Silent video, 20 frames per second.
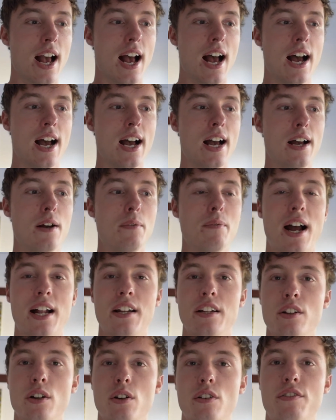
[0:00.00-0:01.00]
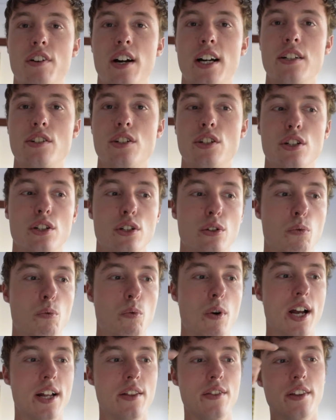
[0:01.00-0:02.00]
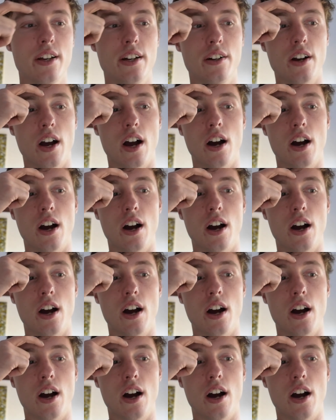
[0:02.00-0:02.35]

and it notifies you when there